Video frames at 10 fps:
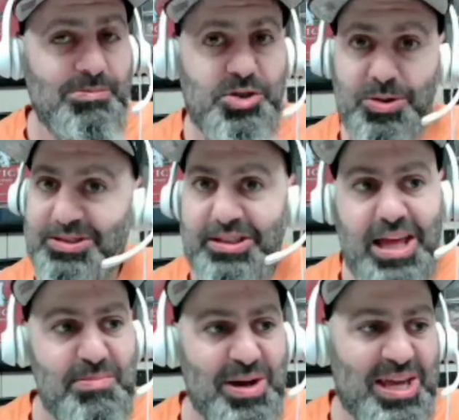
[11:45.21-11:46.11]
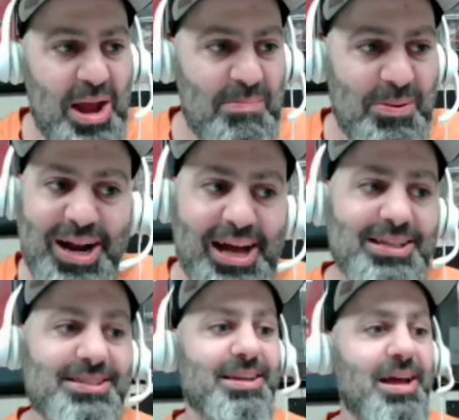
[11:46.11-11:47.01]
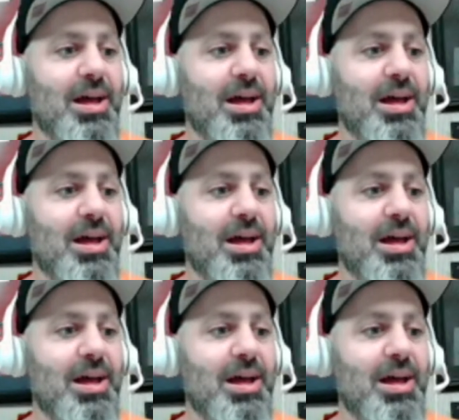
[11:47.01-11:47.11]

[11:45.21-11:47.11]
I'm sure it's a name I can't pronounce.